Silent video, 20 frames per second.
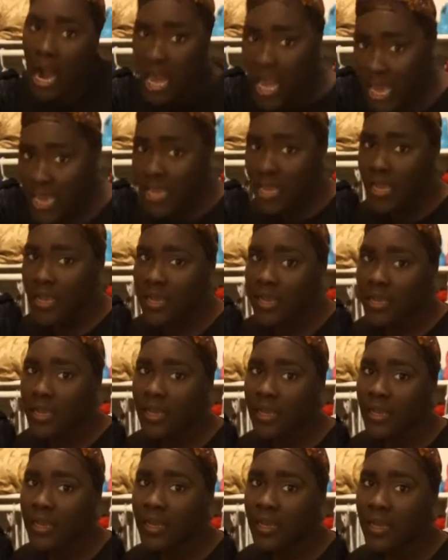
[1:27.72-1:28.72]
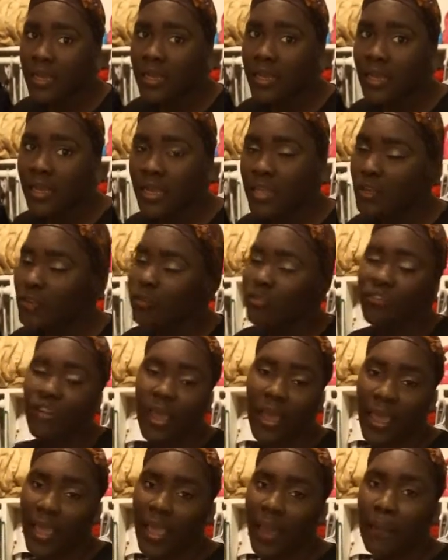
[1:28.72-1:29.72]
dirty, you
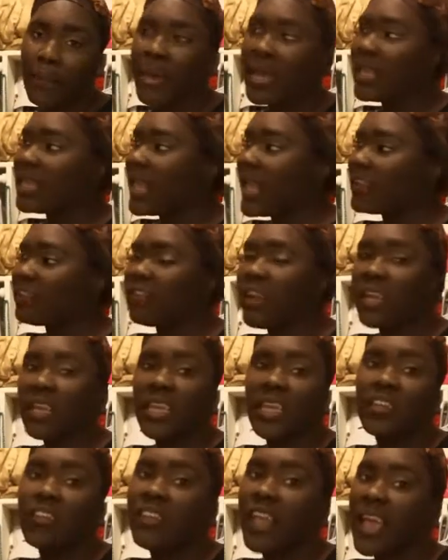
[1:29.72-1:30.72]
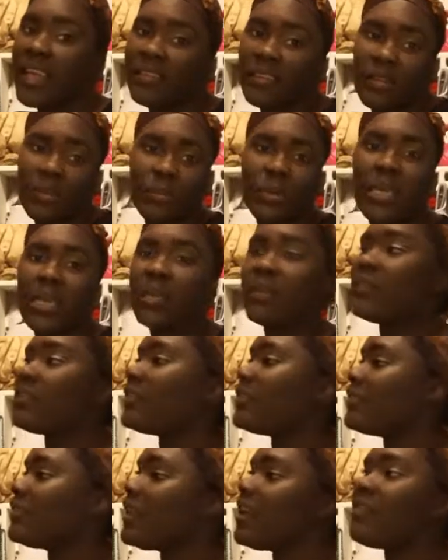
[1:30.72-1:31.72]
straight. But, like, trying to get jazzy with heels
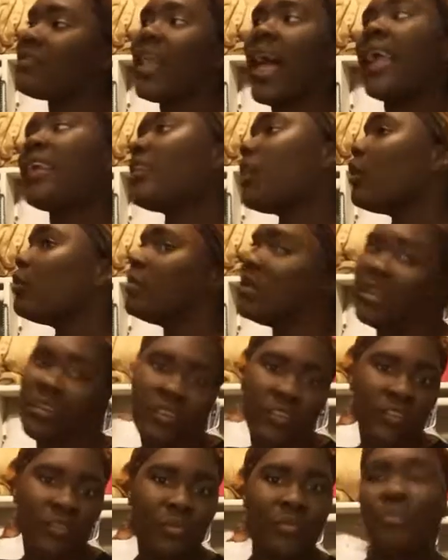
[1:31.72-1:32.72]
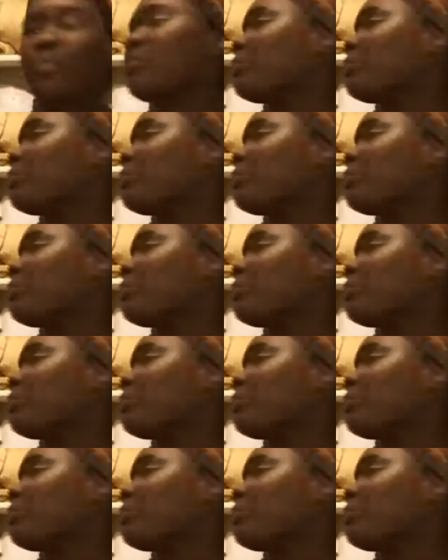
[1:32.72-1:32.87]
and stuff, like, no, bitch.